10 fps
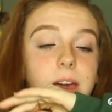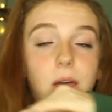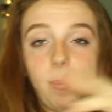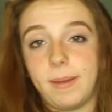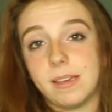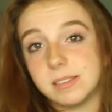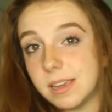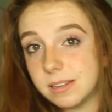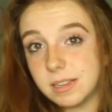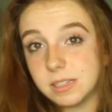I hope you guys
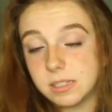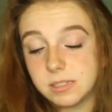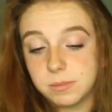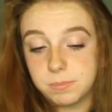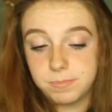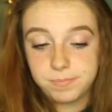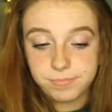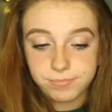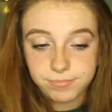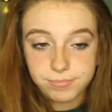like this.
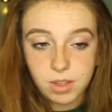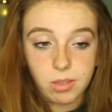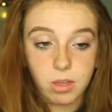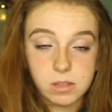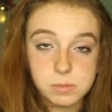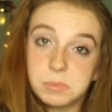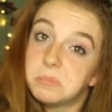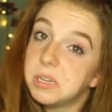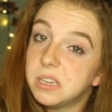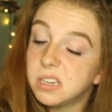I thought this
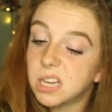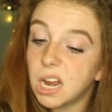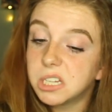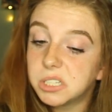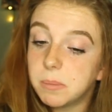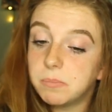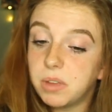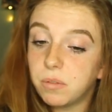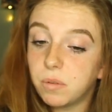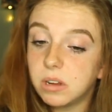would be kind of something
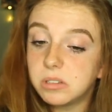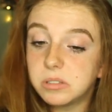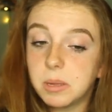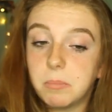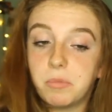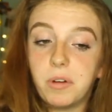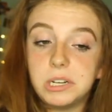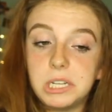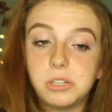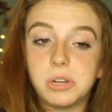different, something
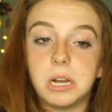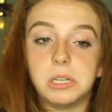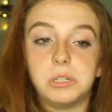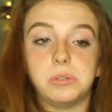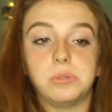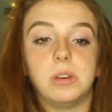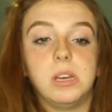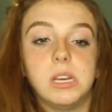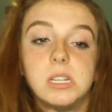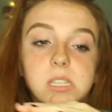funny, trying to do
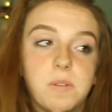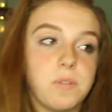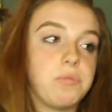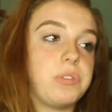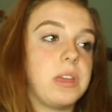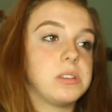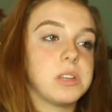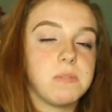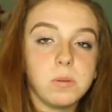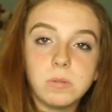different things
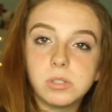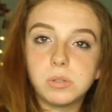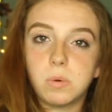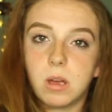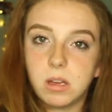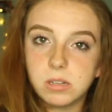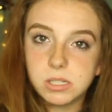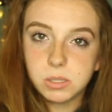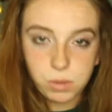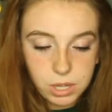every once in a while,
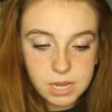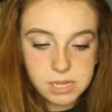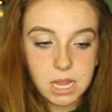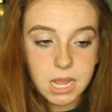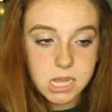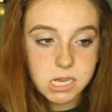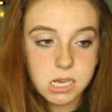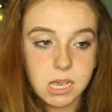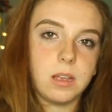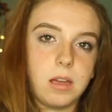see what you
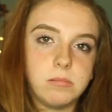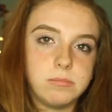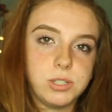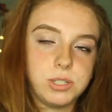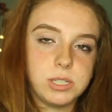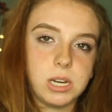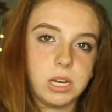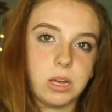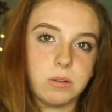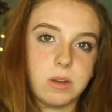like. I'm just
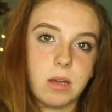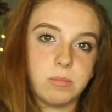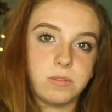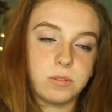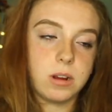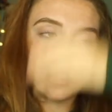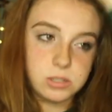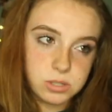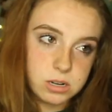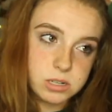gonna go now before I
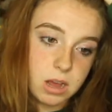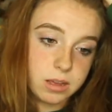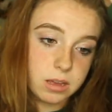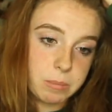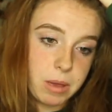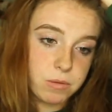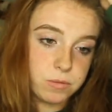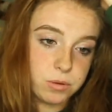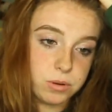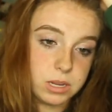start talking
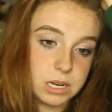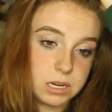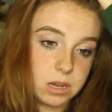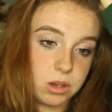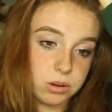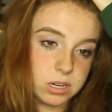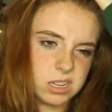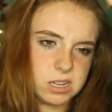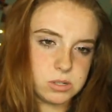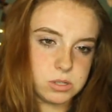about food and getting hungry
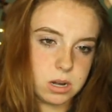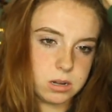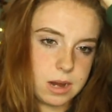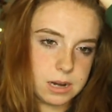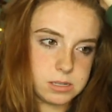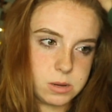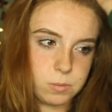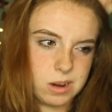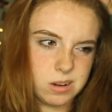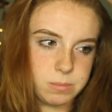and then start
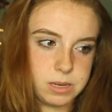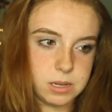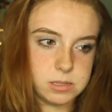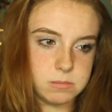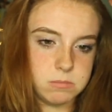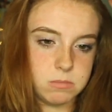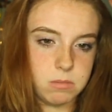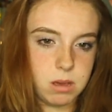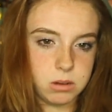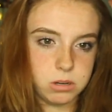acting weird because I'm
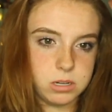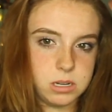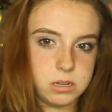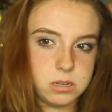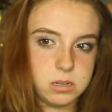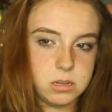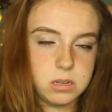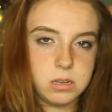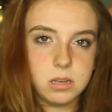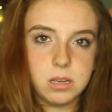hungry.
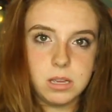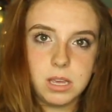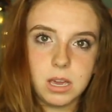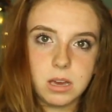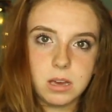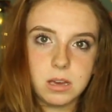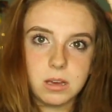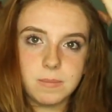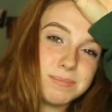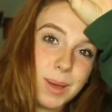
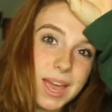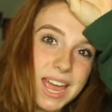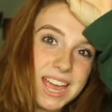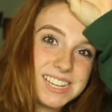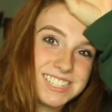Yeah. Bye,